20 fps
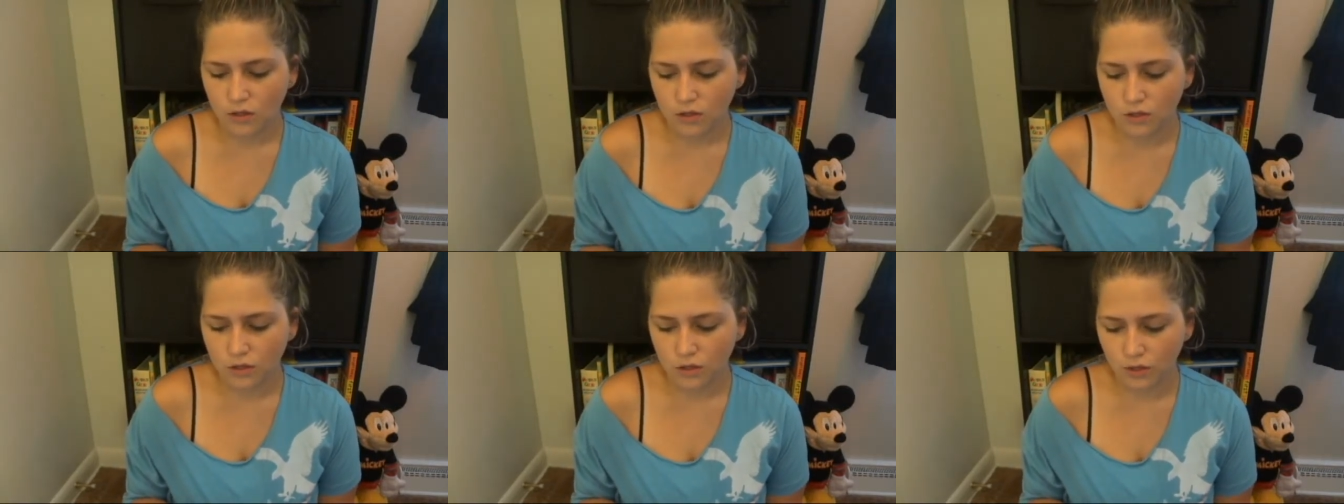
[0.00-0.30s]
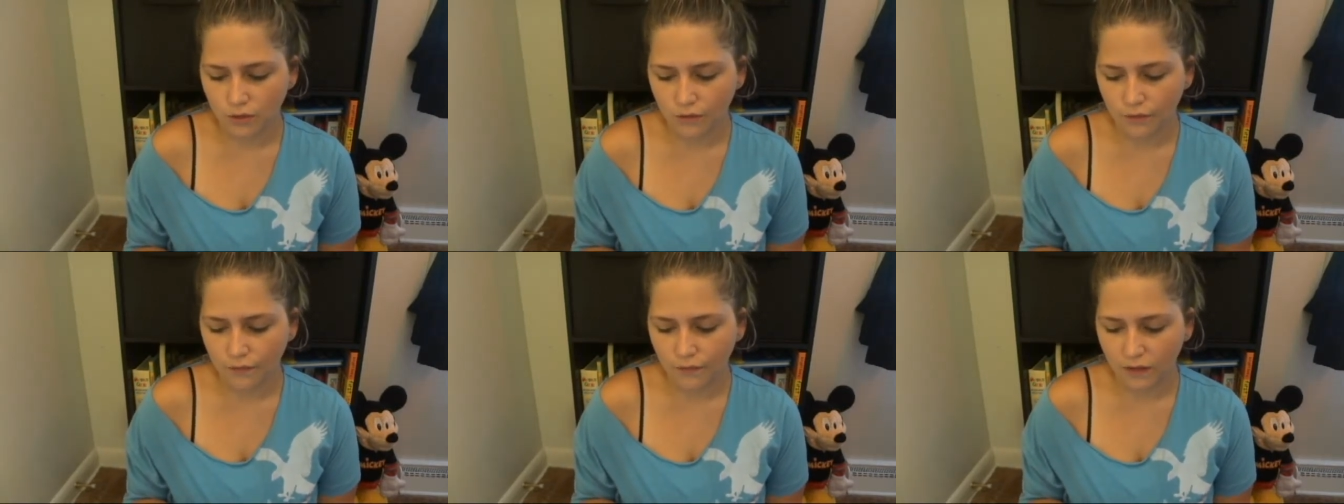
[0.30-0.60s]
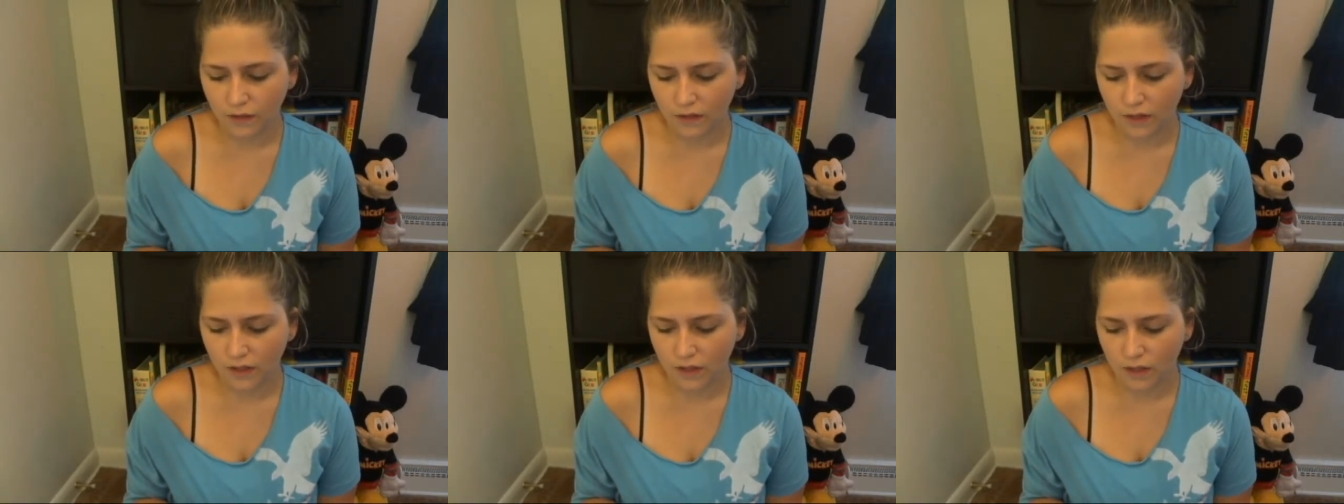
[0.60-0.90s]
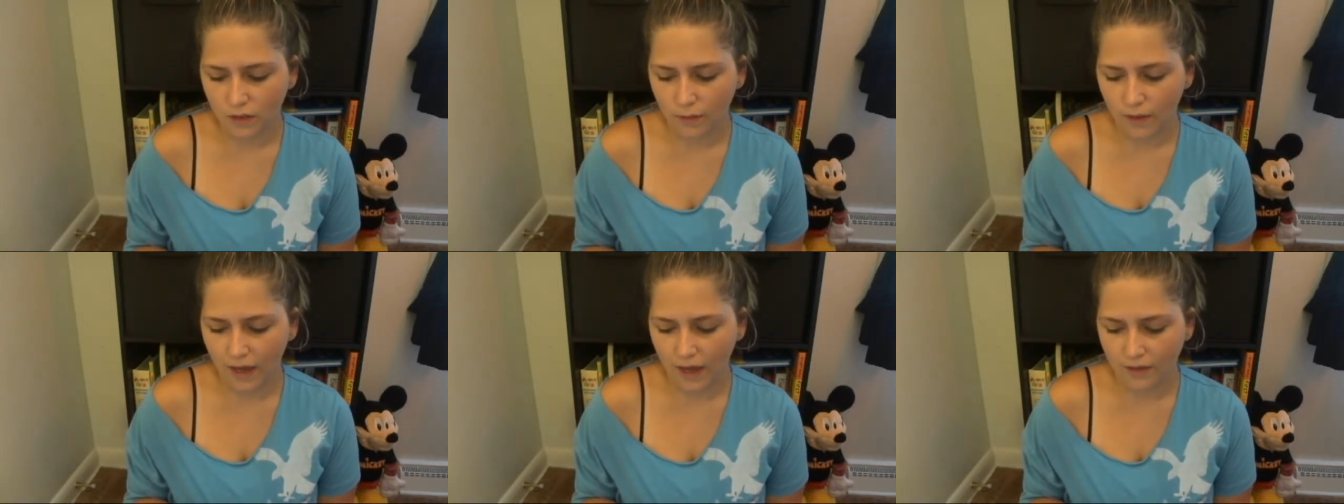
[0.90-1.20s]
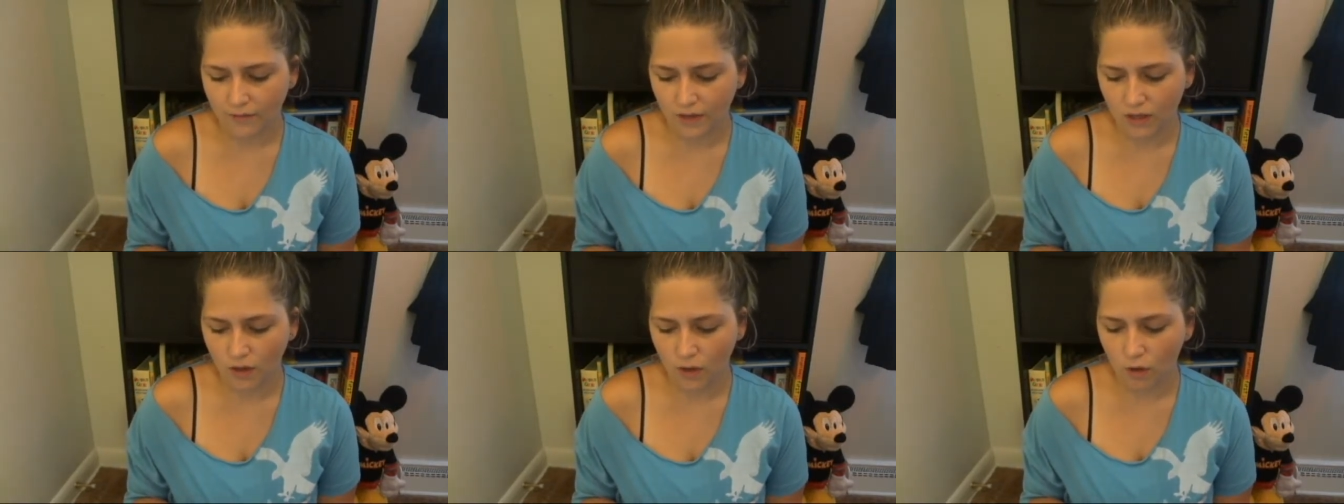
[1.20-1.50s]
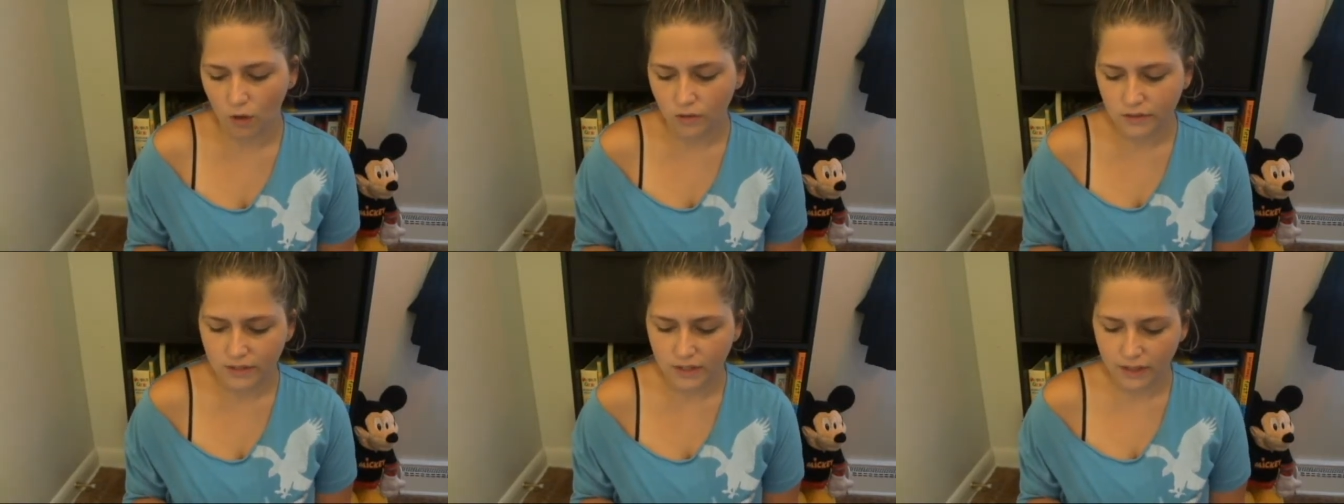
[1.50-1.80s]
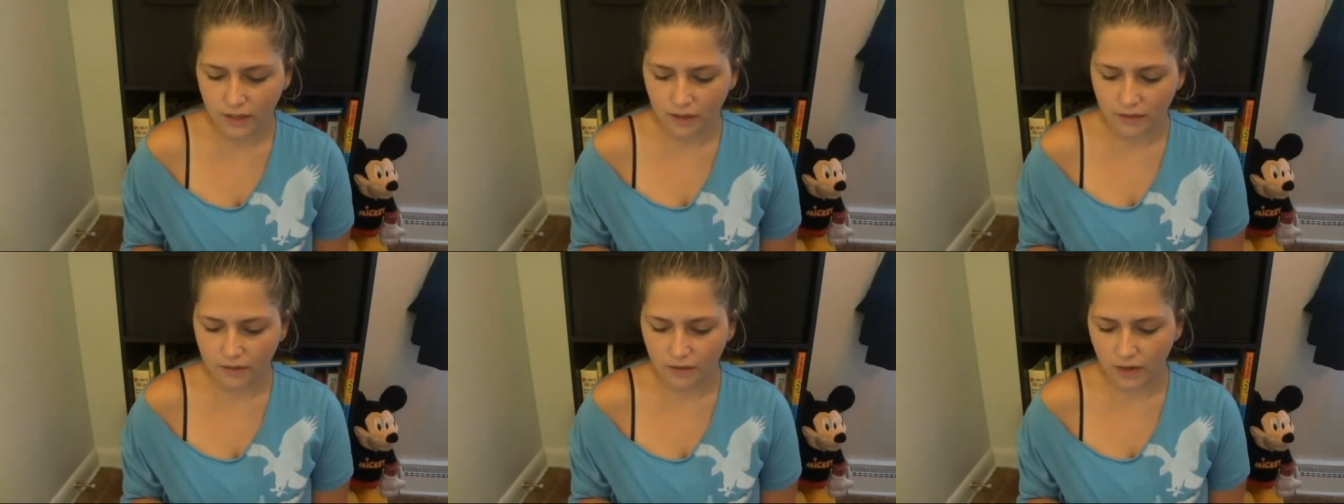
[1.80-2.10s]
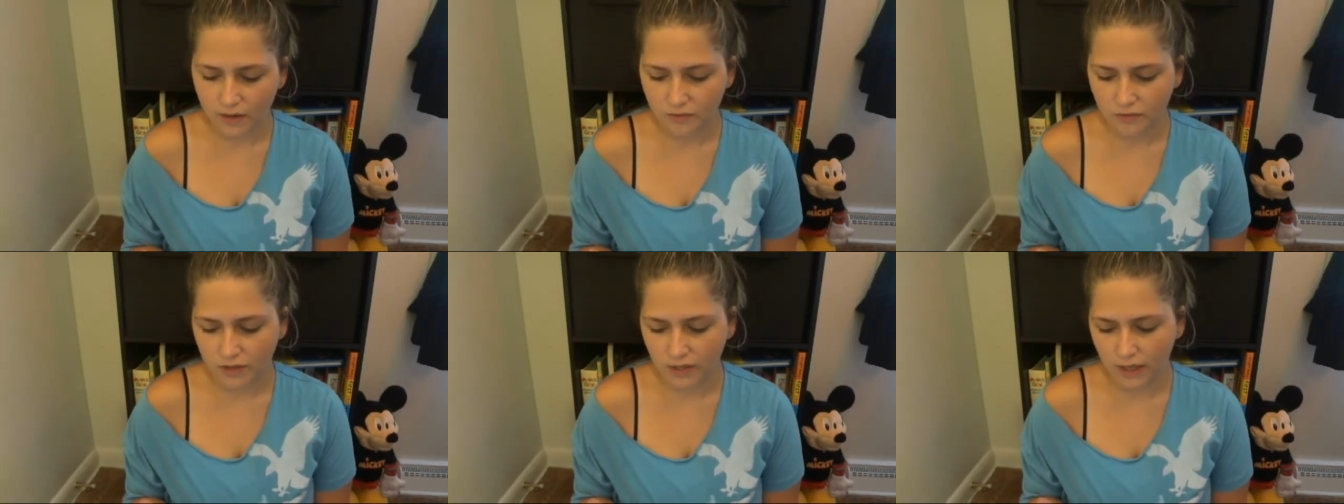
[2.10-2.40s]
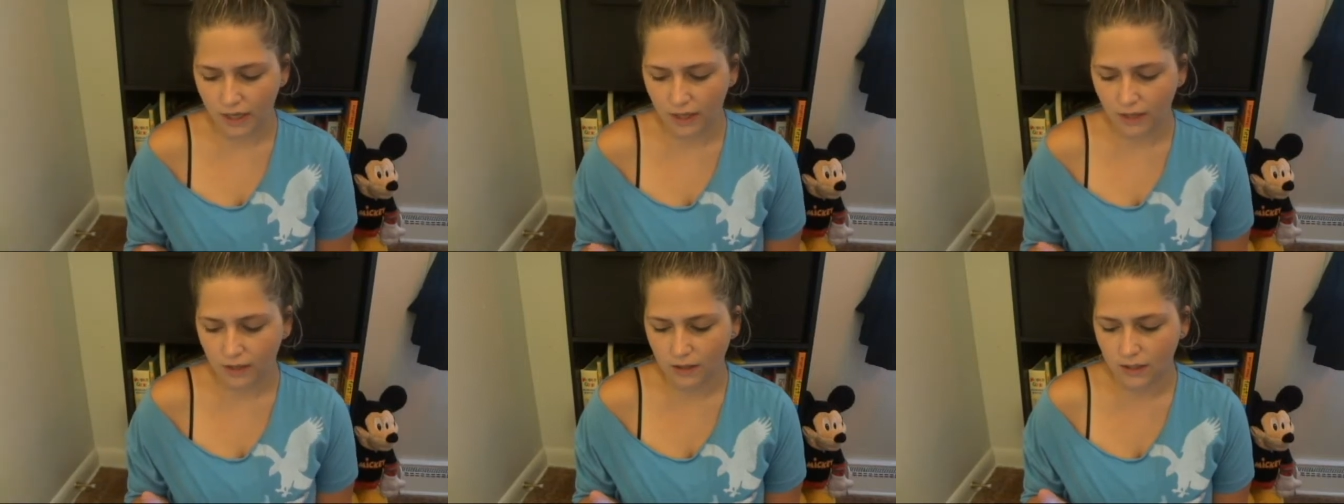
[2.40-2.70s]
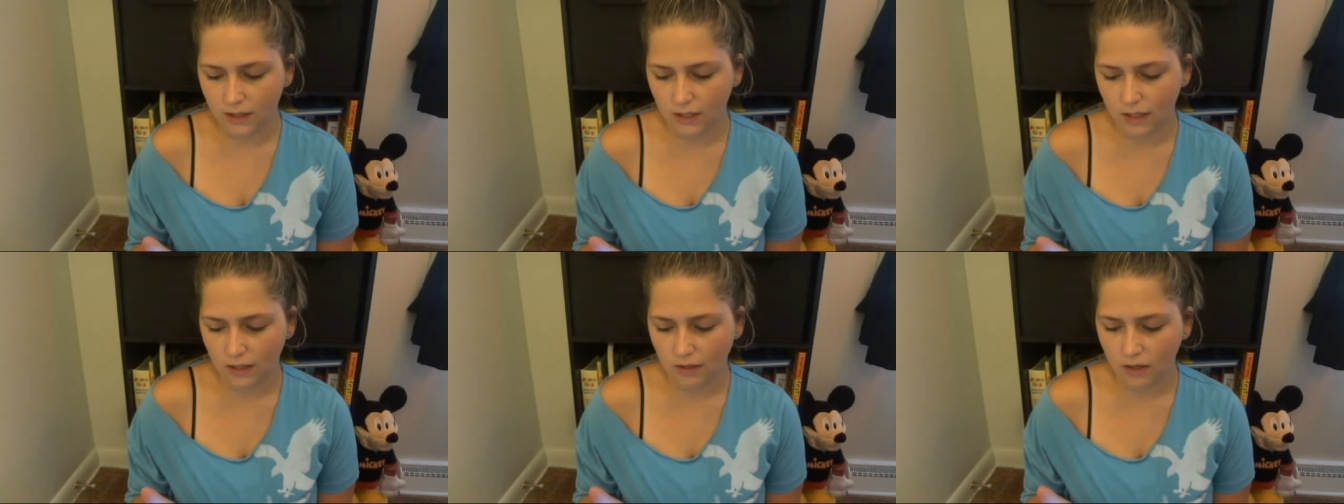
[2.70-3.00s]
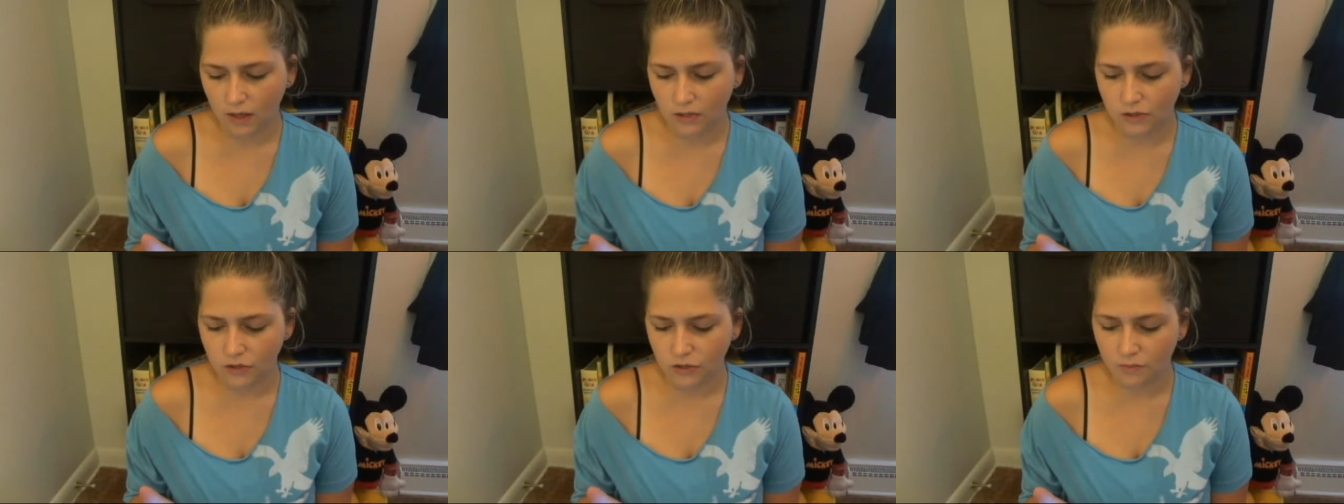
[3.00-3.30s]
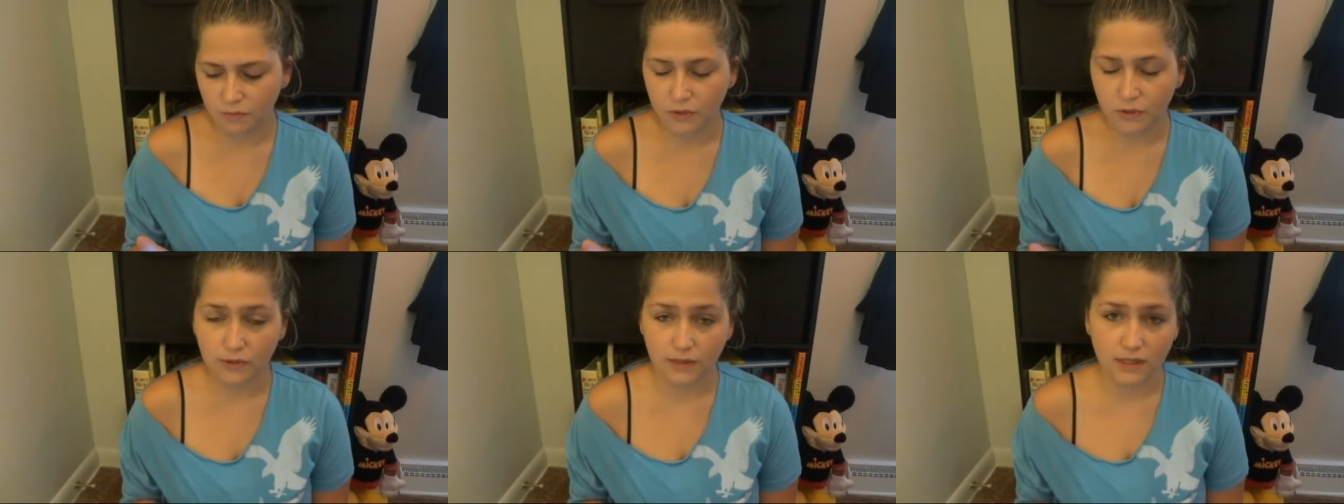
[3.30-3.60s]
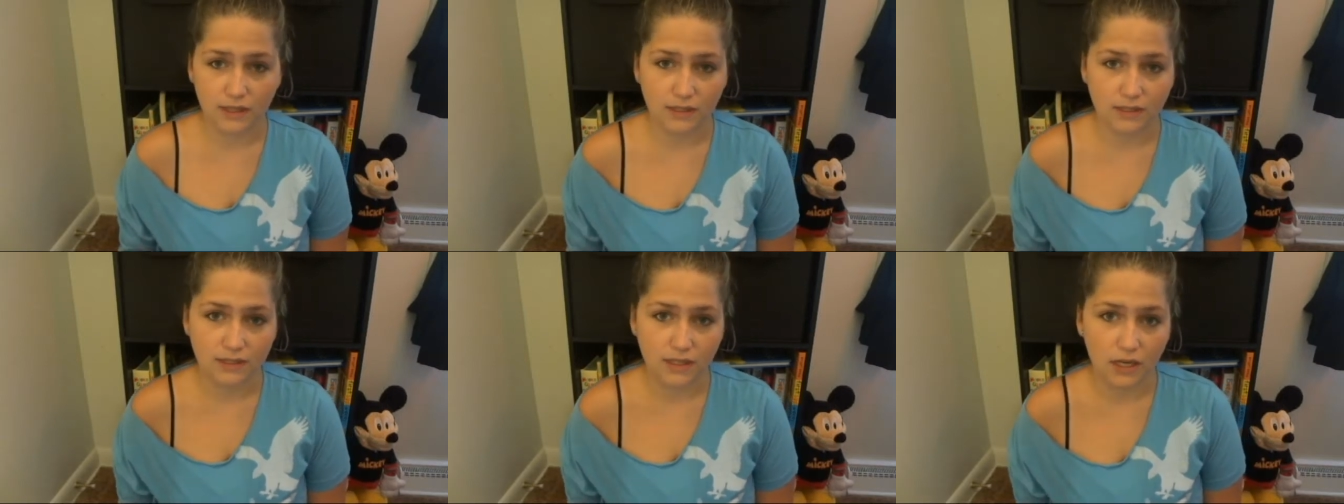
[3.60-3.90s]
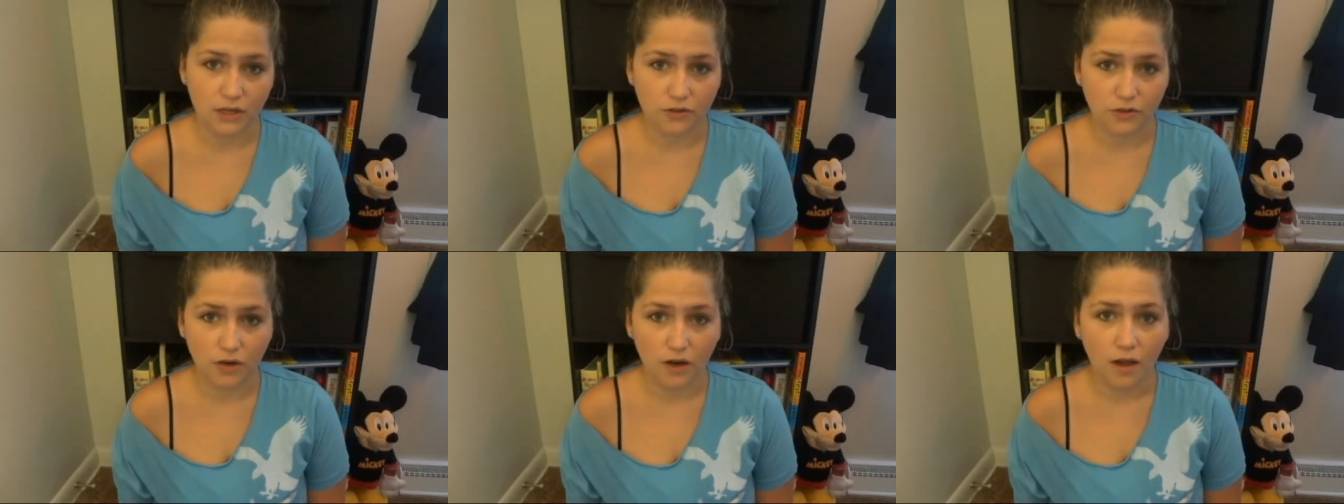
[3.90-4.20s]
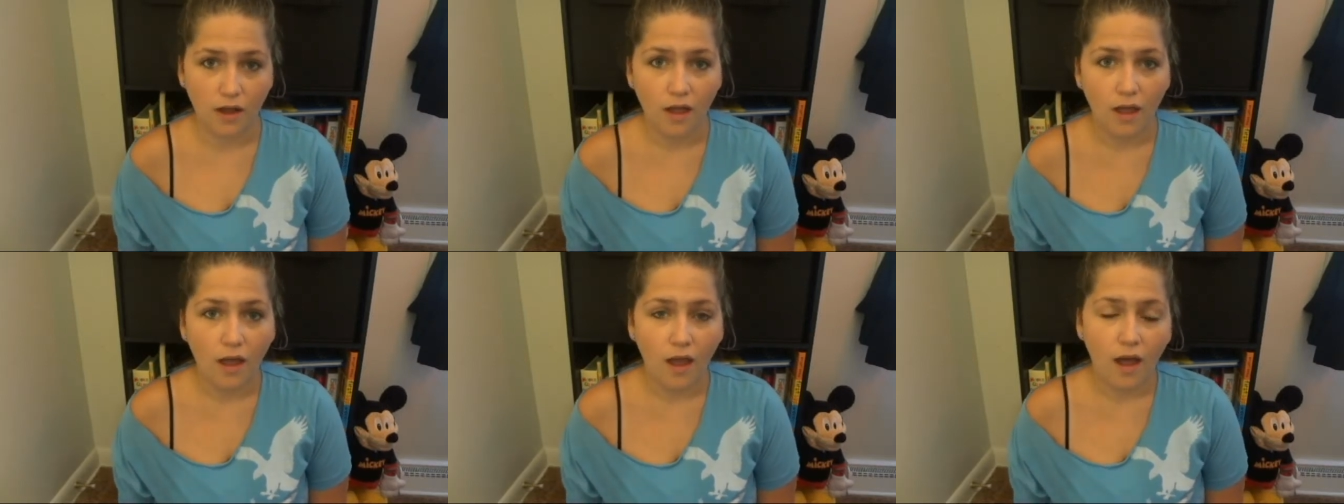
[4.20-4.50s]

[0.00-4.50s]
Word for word: Do you feel like you have it all together every day? Cleaning, laundry, beauty, etc.